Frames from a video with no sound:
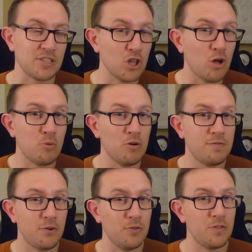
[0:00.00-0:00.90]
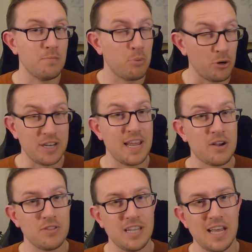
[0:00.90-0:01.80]
is a lot more fun than putting your
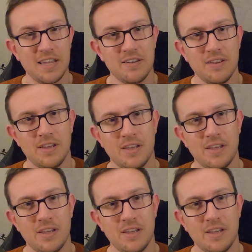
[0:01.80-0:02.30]
neck on the line.